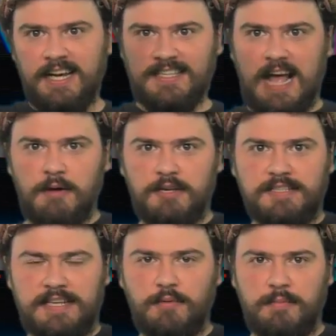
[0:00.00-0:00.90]
how you
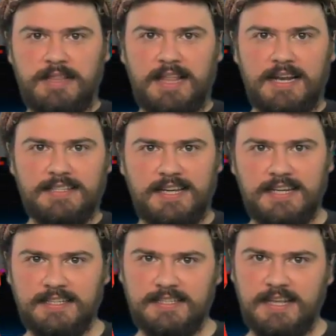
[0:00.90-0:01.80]
see women then, is
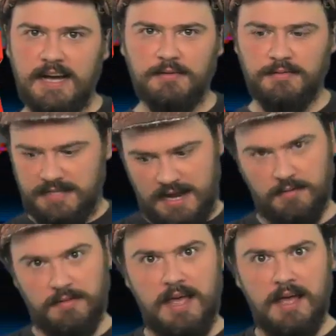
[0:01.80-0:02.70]
it? Down
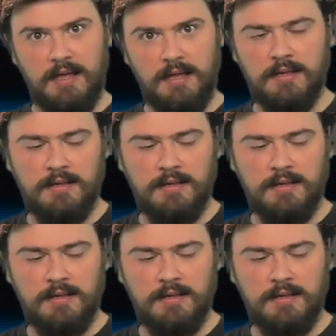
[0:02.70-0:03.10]
there?